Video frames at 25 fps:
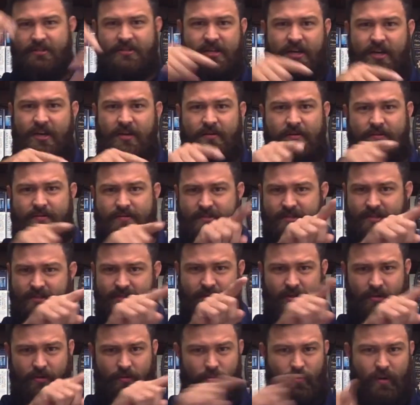tunnels and
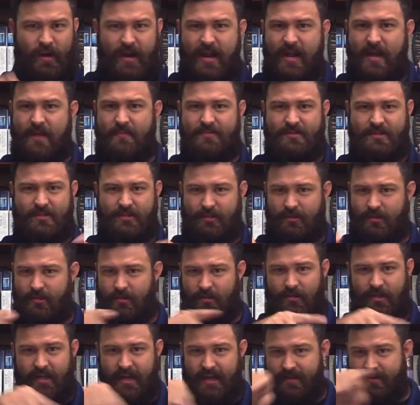little ramps and
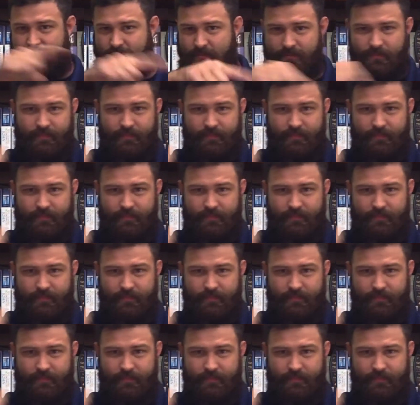little like